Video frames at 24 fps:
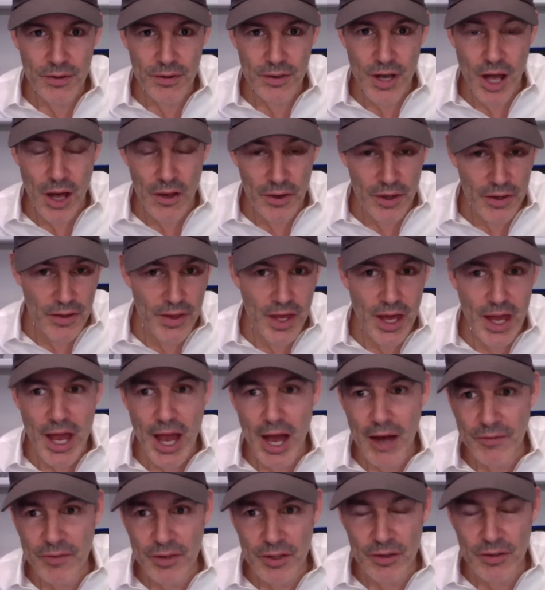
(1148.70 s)
Now then they
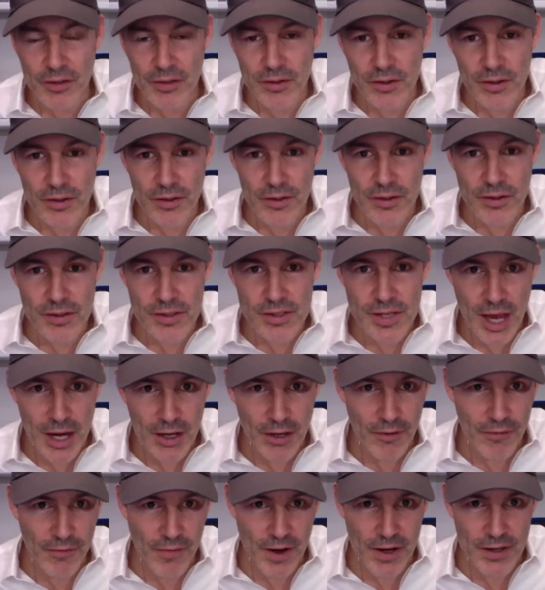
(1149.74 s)
have to
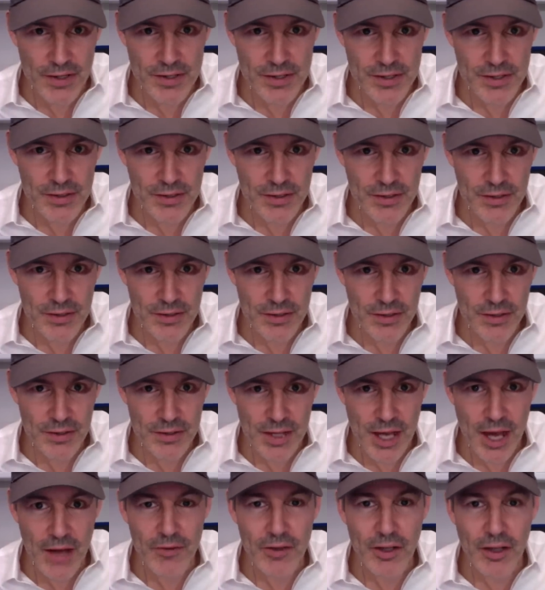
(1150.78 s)
sacrifice.
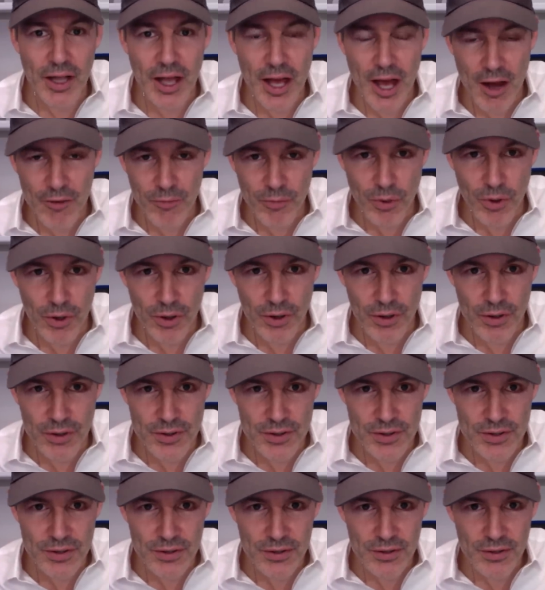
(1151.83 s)
They have to lay off
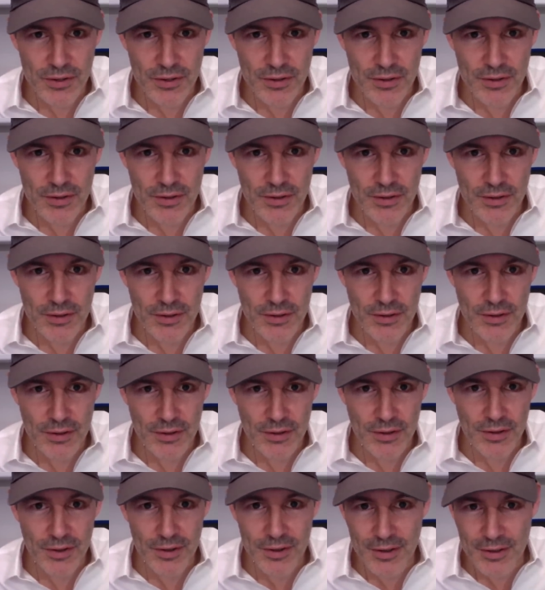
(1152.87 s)
workers.
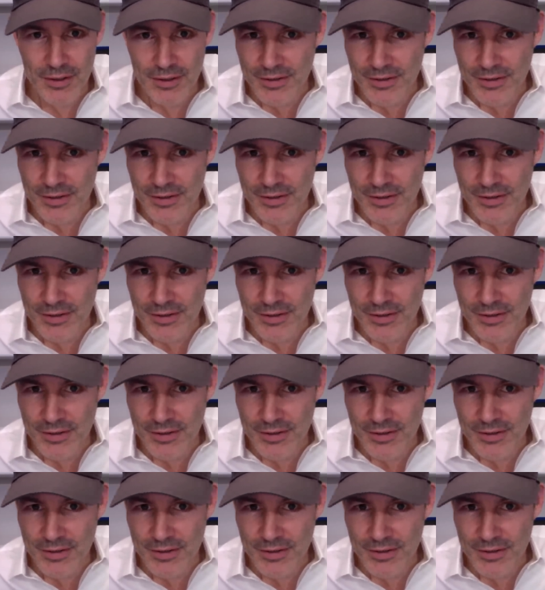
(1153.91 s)
You, you